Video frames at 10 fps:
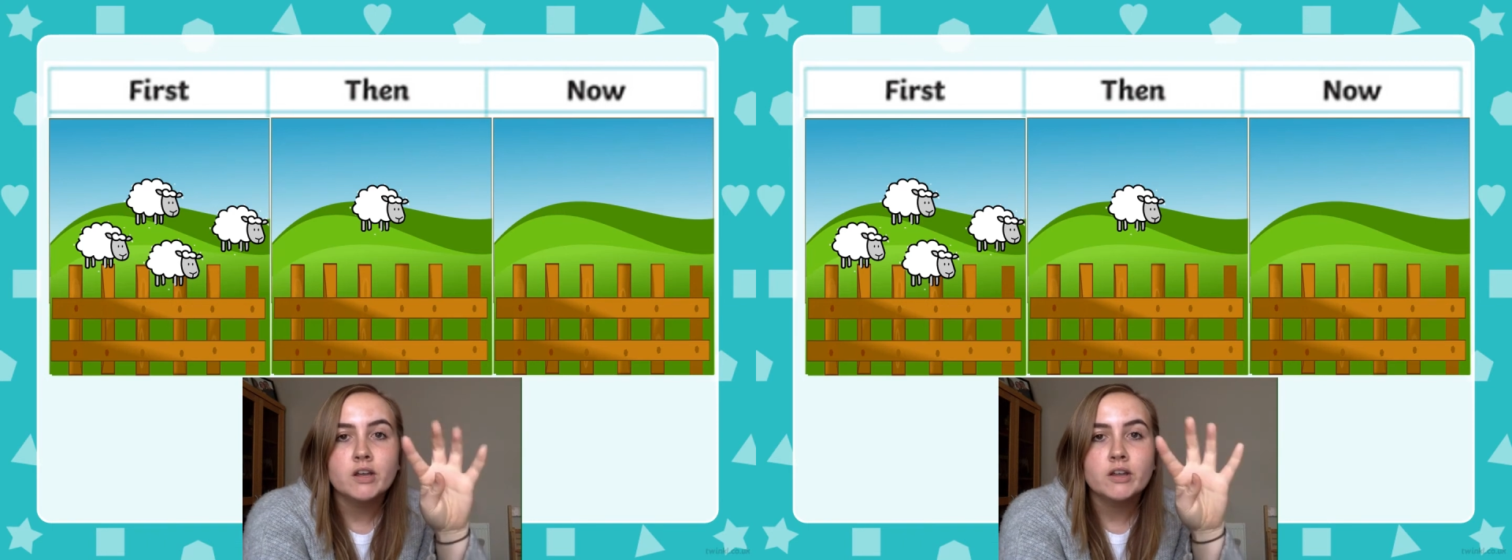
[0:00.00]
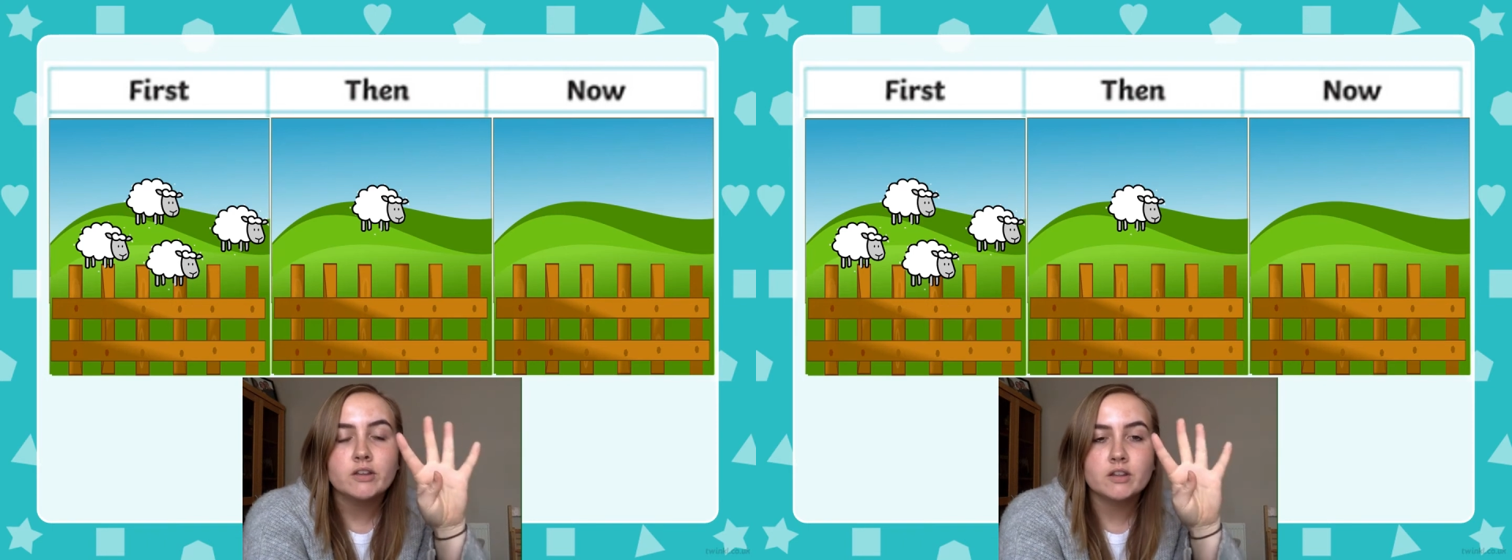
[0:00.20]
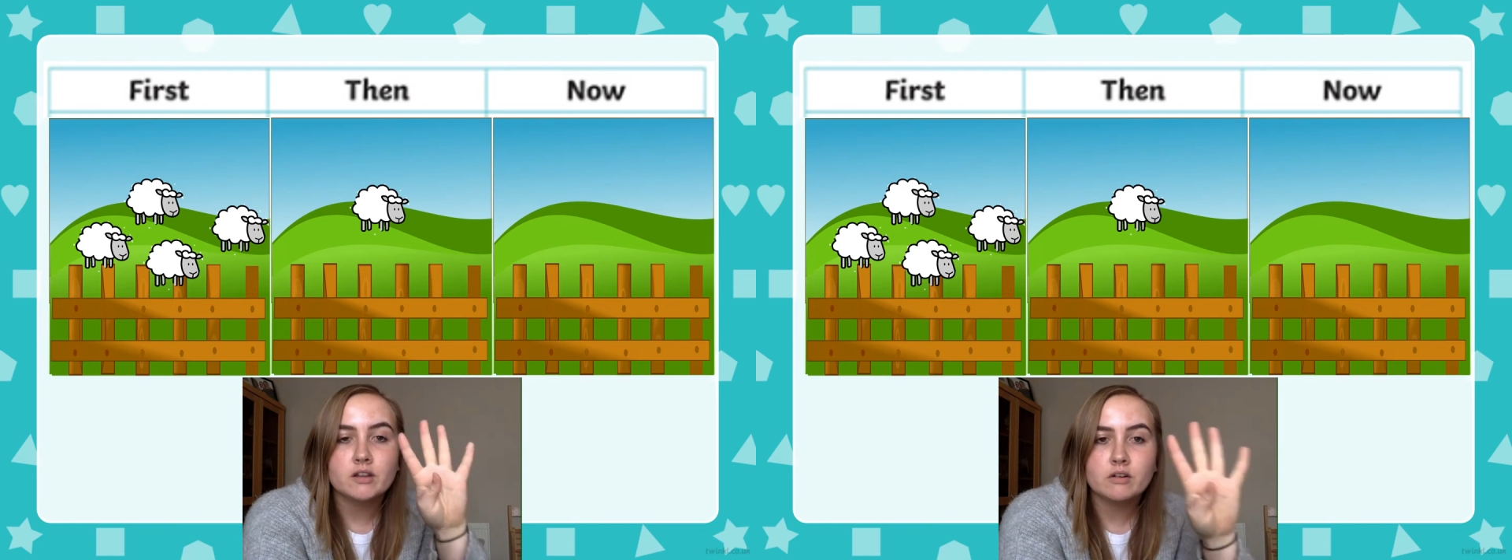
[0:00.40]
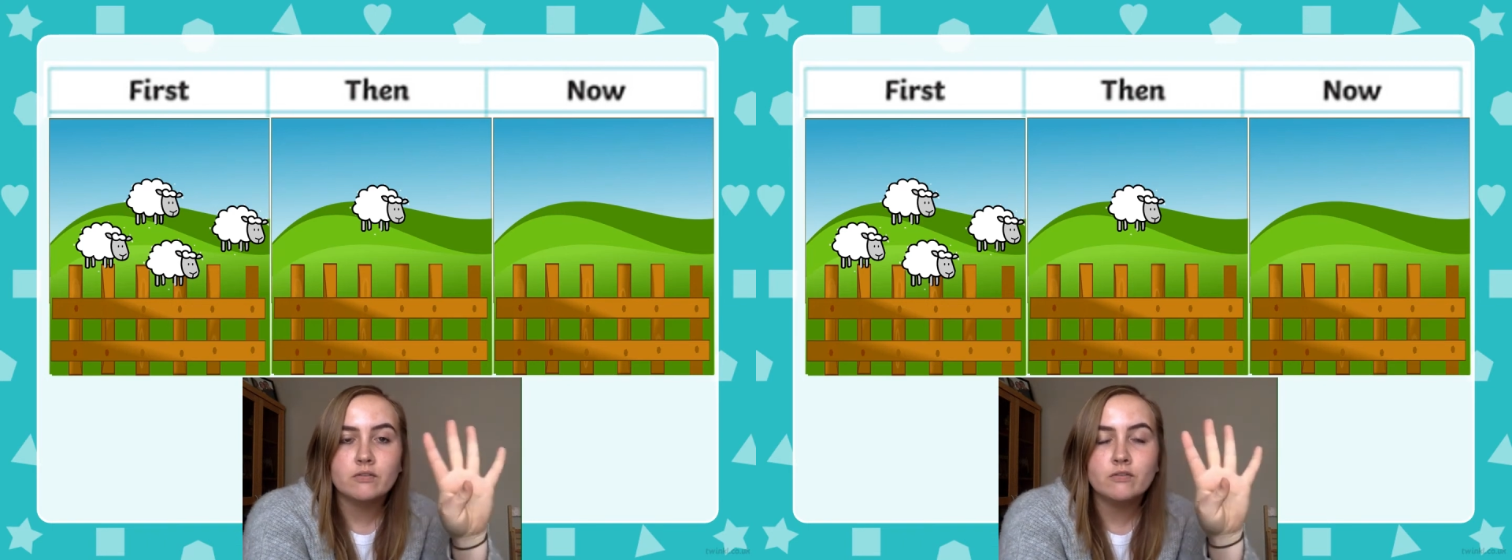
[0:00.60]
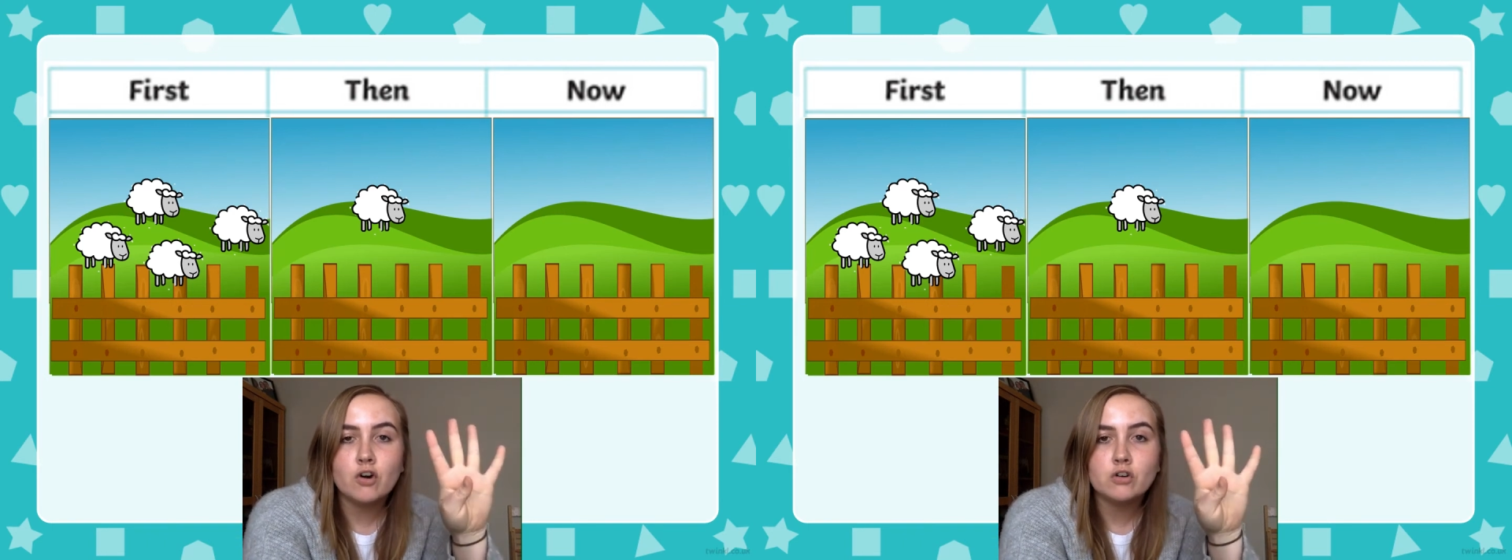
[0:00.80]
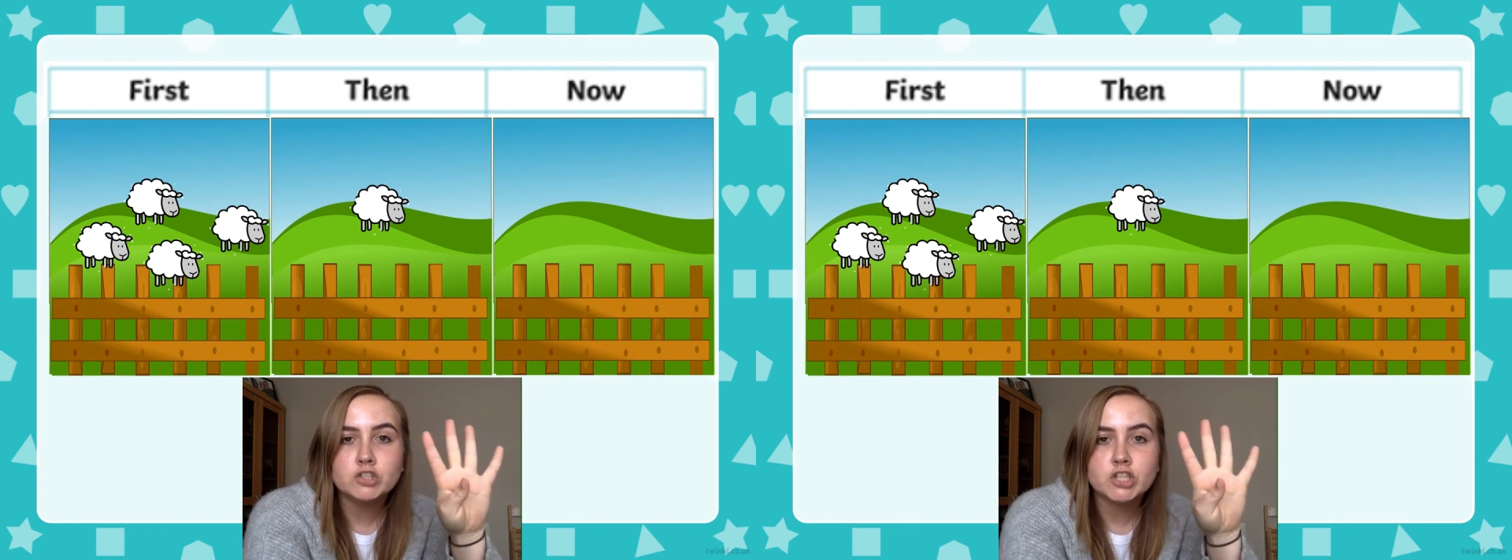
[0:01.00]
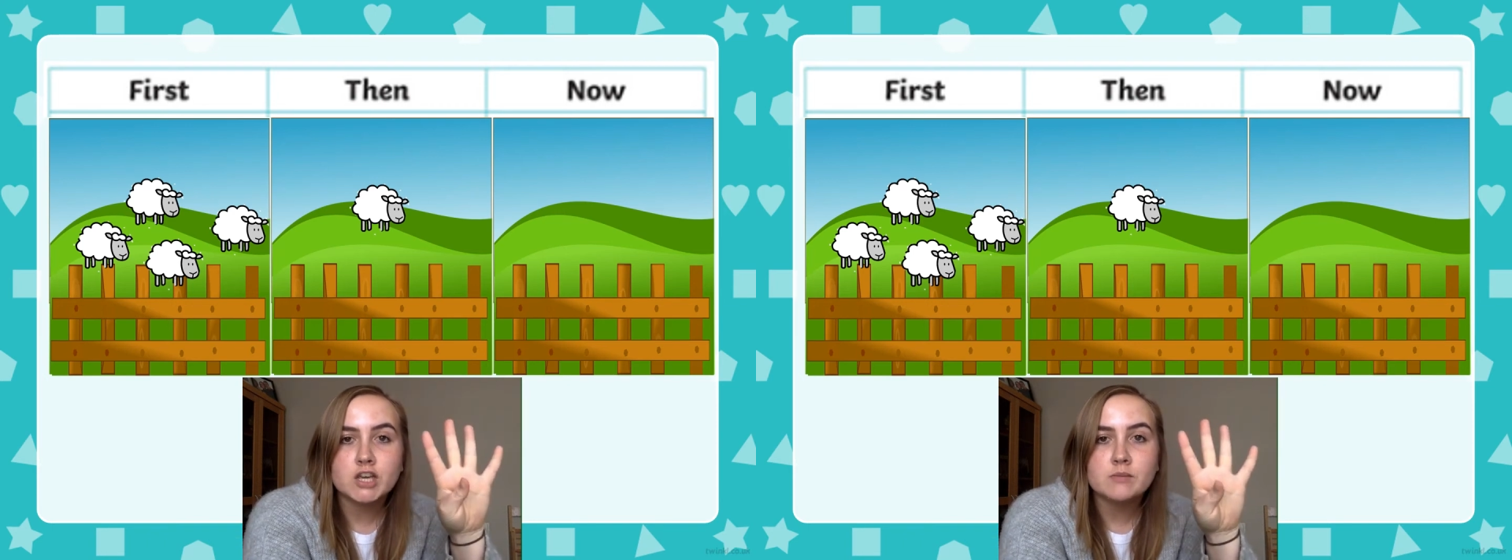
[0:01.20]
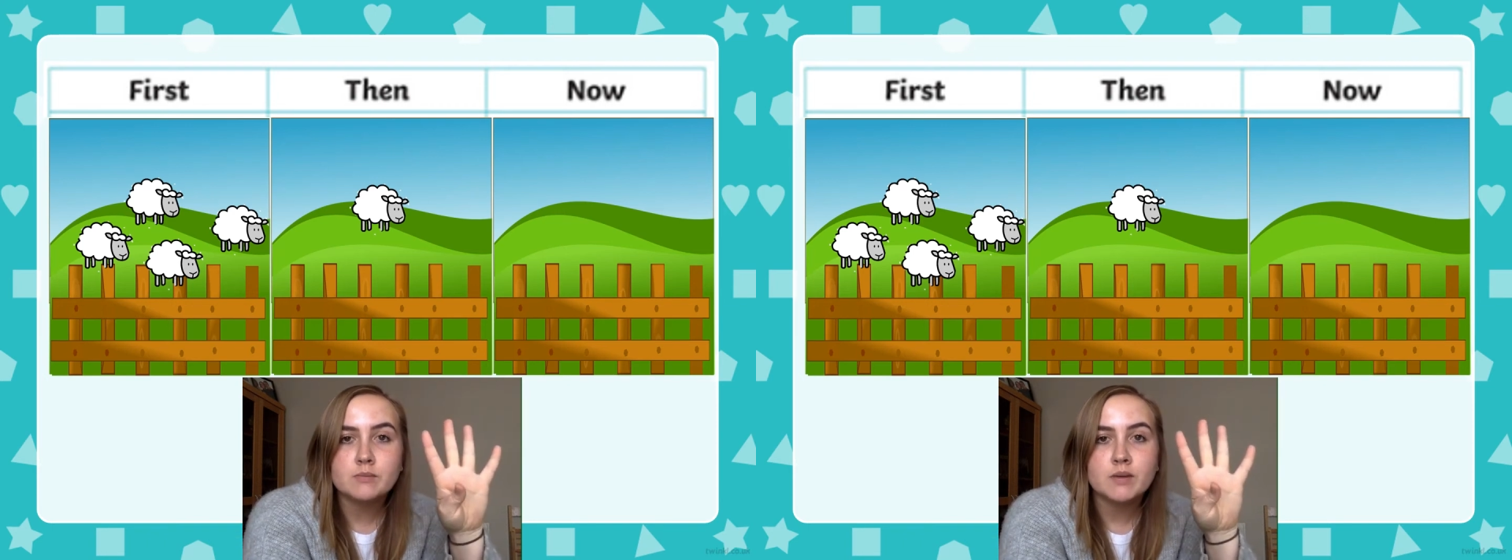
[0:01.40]
So there are 4
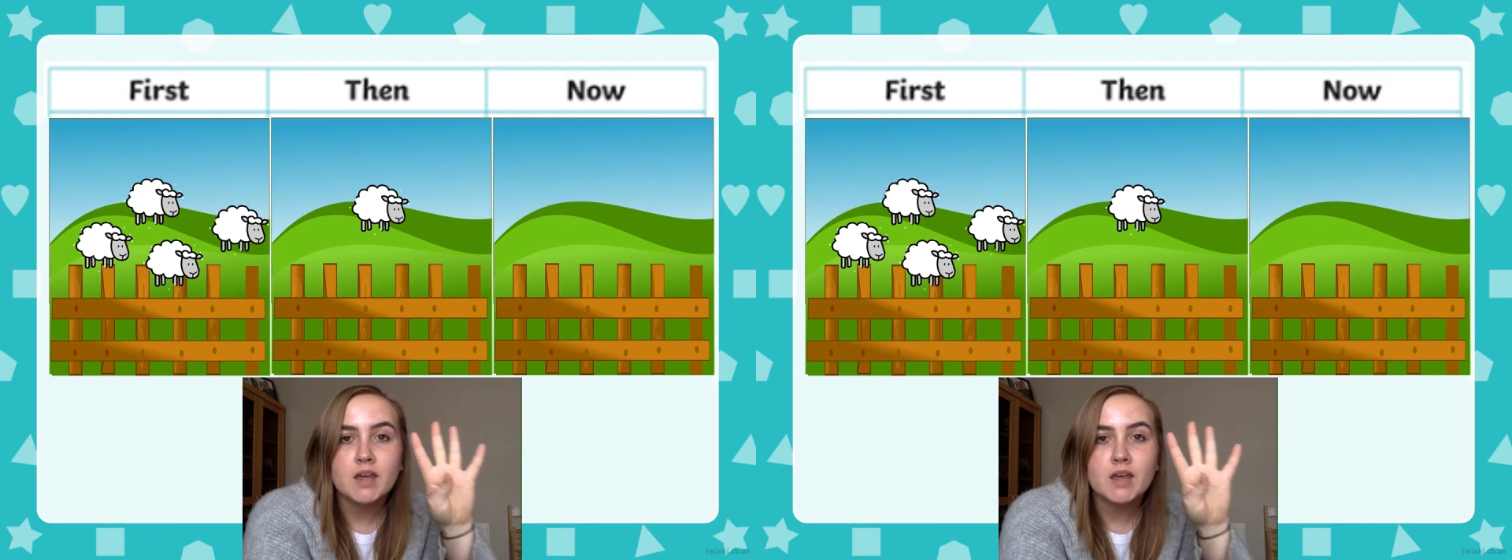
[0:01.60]
sheep